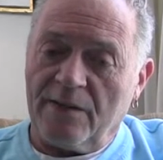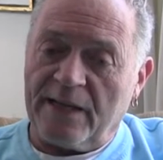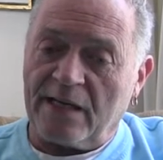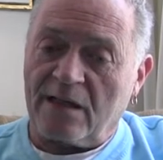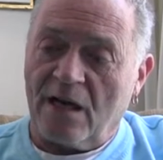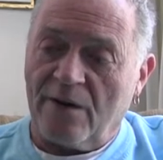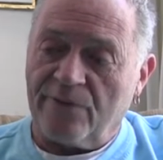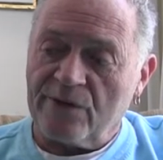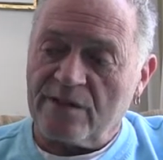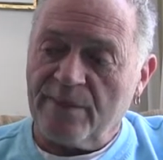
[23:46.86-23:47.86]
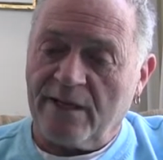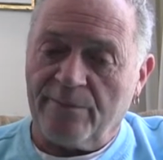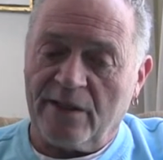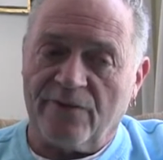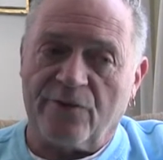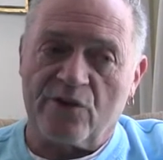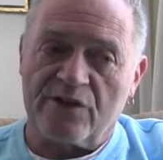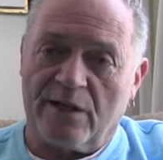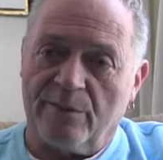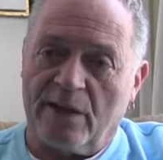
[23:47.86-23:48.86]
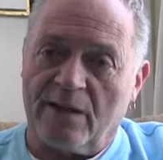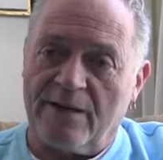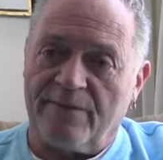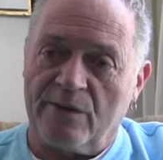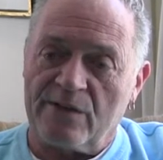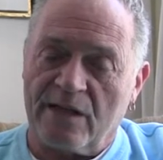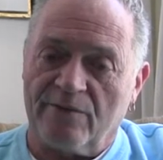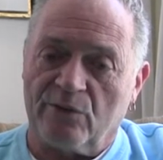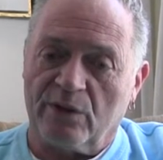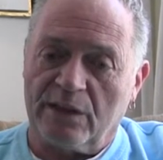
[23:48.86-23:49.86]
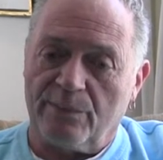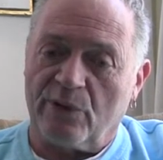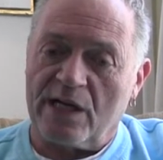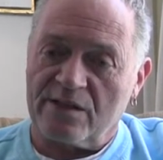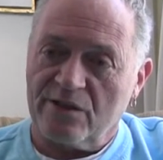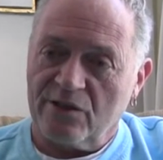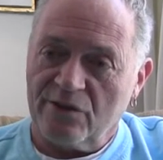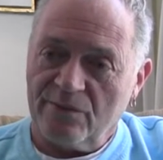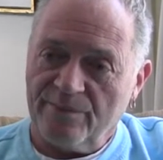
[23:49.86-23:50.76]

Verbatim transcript: that conference may have been the first time in my life I was ever really present.